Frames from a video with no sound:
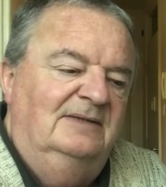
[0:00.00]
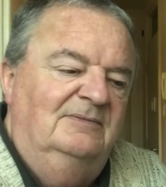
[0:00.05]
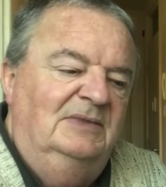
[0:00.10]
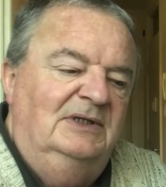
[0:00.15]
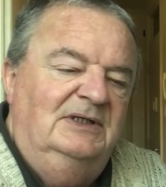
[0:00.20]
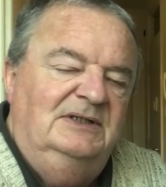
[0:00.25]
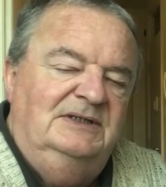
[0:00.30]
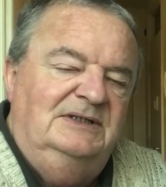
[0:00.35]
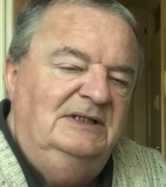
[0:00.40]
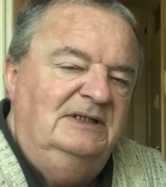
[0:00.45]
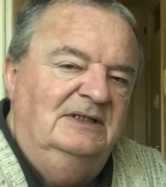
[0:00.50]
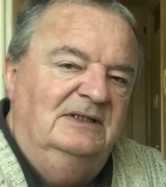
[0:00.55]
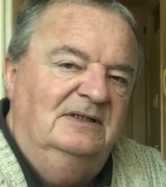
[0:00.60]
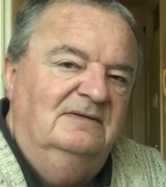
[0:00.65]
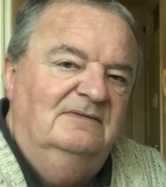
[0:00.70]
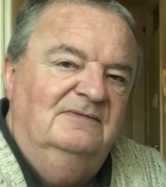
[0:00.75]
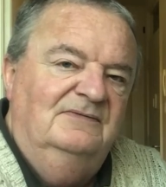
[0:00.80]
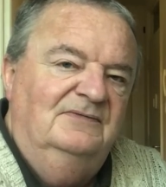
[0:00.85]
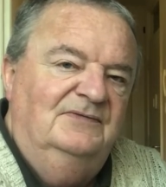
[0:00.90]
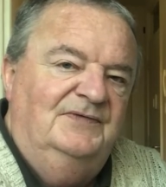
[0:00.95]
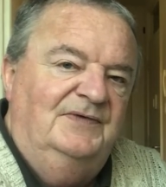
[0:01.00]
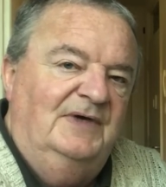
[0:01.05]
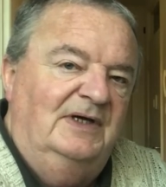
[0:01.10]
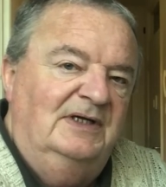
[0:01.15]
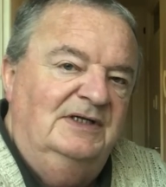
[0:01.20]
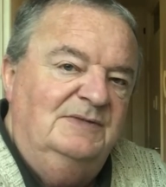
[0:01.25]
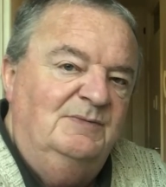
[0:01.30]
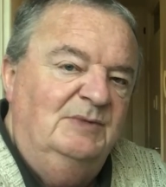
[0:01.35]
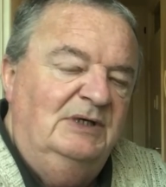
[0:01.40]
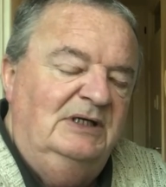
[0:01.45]
it didn't
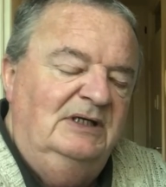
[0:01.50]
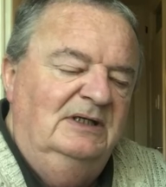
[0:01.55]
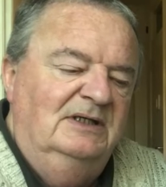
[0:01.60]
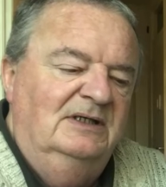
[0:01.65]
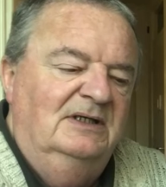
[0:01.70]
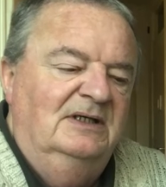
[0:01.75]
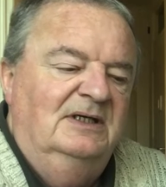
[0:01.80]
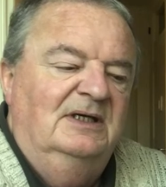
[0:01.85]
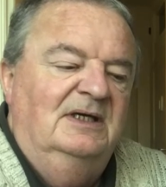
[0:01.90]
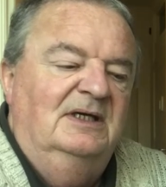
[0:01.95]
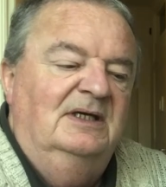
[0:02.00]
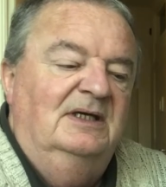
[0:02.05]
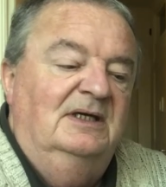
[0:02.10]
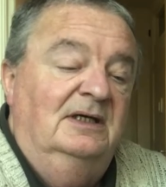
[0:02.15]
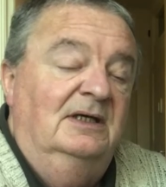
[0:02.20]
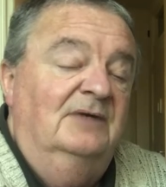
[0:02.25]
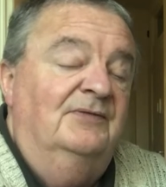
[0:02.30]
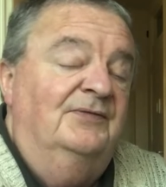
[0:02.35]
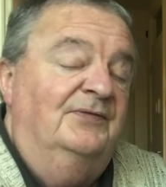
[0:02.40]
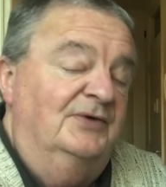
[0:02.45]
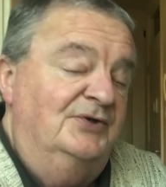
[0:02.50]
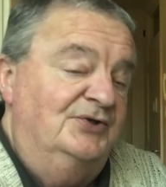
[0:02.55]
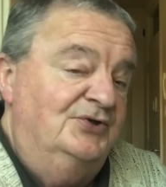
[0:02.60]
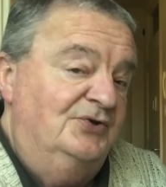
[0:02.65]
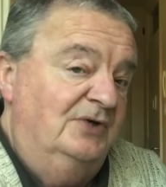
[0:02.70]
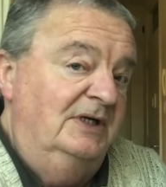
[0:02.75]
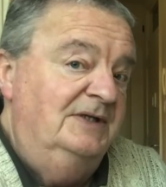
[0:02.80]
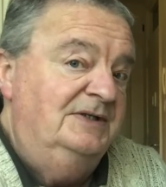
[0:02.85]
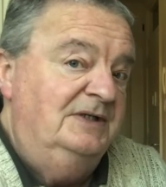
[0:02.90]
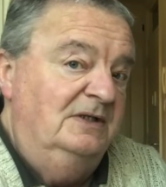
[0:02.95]
phase me. It
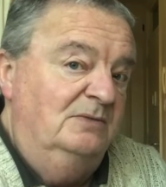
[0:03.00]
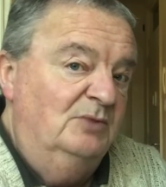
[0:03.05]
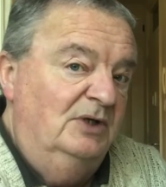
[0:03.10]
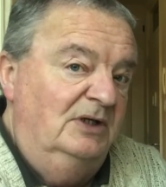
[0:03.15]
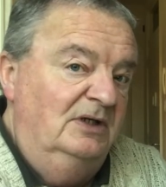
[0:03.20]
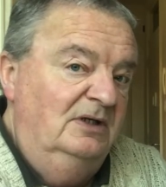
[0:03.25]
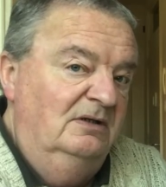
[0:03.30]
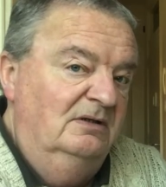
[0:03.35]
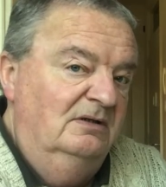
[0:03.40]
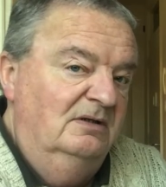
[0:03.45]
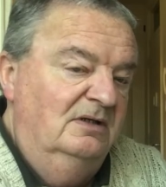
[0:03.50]
frustrated me.